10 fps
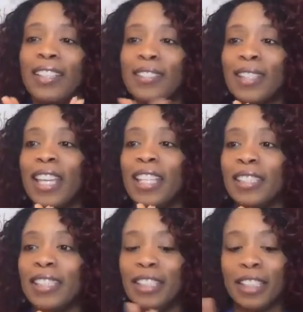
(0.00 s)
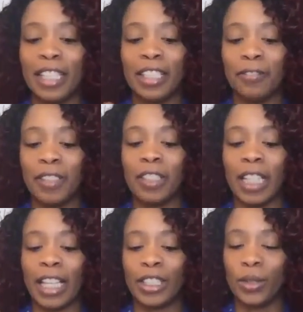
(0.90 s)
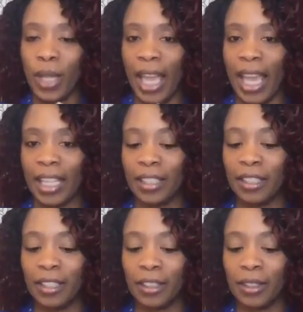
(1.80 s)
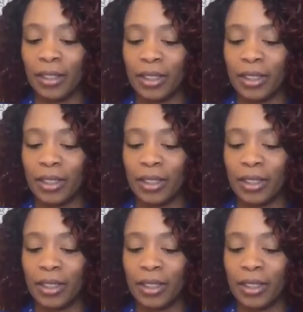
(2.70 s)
So, and they didn't feel like you had the